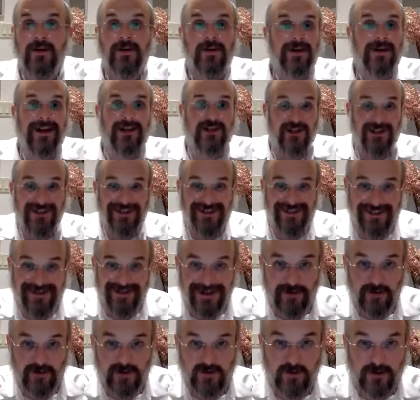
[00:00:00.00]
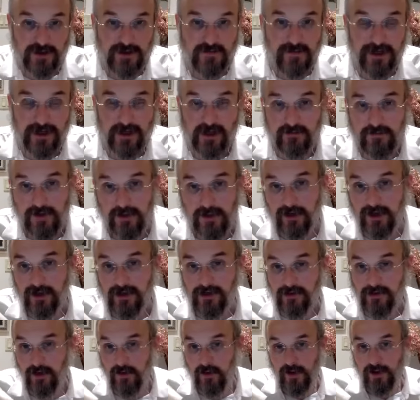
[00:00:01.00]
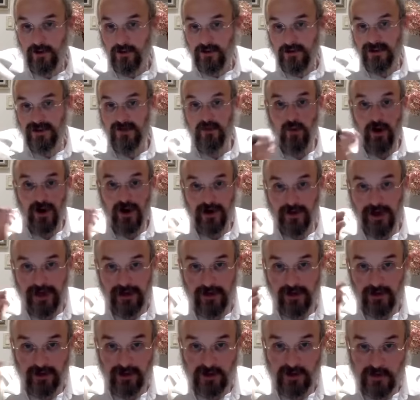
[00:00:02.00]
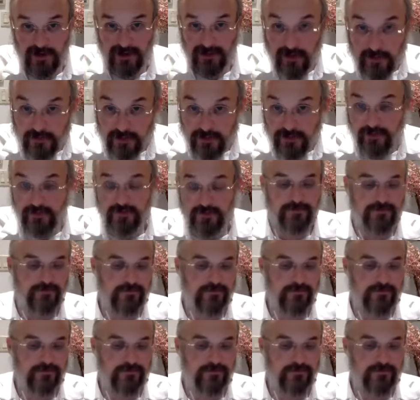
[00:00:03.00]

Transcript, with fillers: Rashi doesn't say those words, Mekach Memcher, although I don't see why the halach is being different.